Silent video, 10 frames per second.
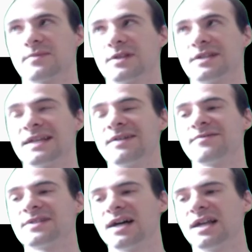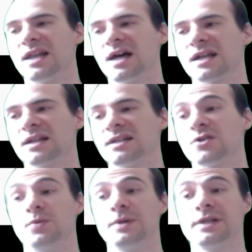Sevens are unlikely.
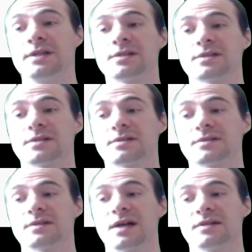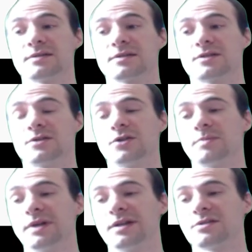Queens could
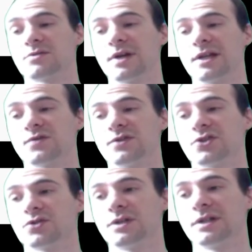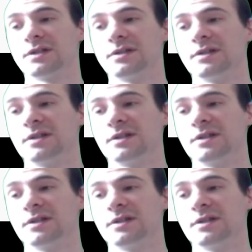be in his range for sure.